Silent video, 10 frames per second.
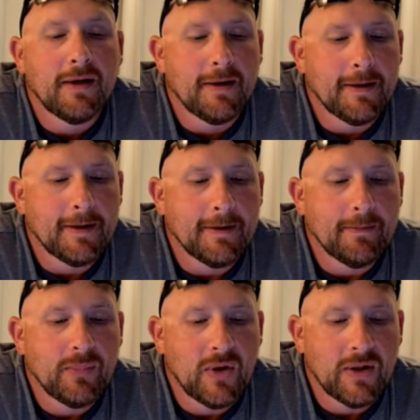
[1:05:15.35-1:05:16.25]

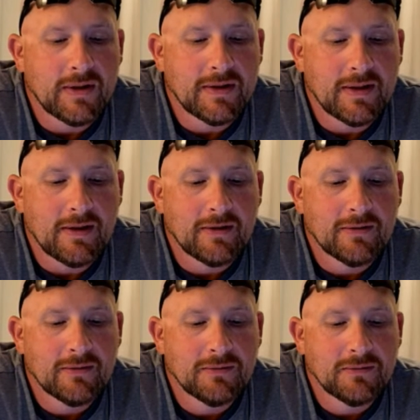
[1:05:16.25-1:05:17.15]
But
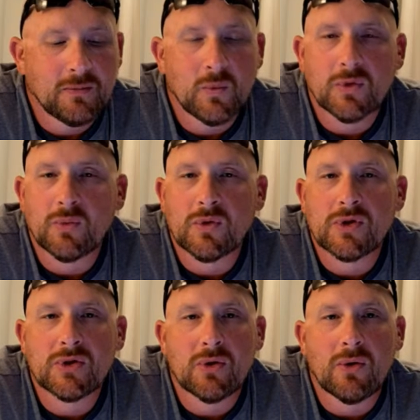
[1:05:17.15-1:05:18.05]
we're
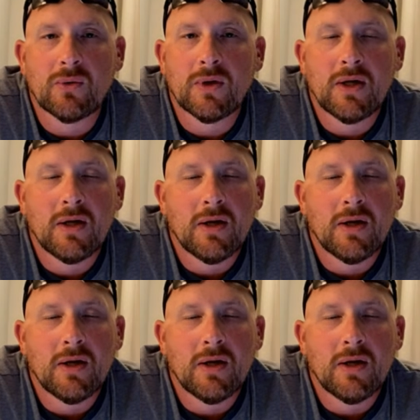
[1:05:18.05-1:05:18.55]
so